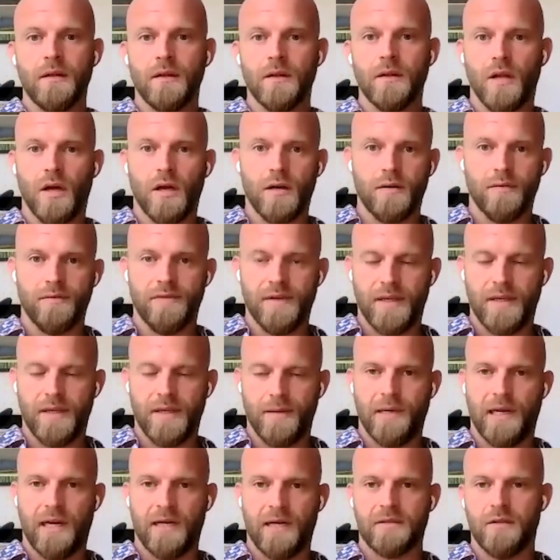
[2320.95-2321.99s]
a lot of
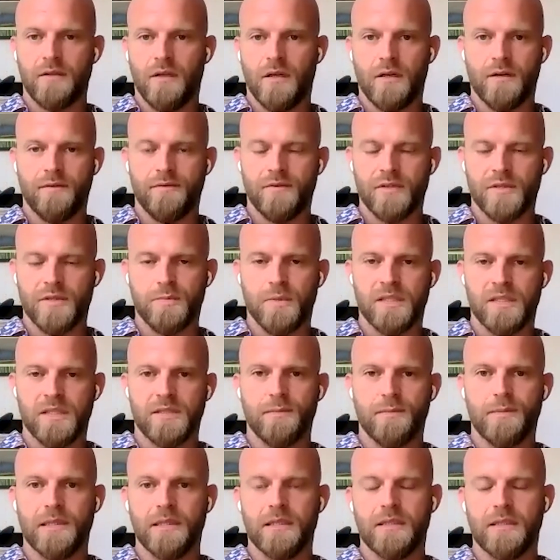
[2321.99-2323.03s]
impact, a lot of
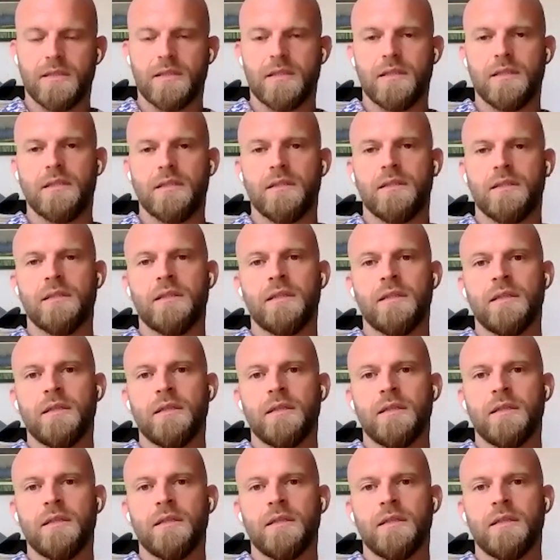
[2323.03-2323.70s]
responsibility.